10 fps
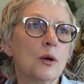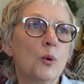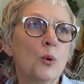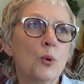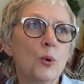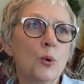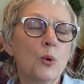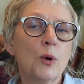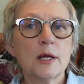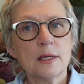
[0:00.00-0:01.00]

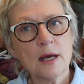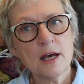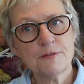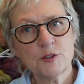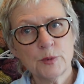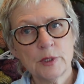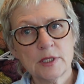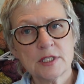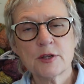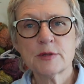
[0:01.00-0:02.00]
or afterwards. So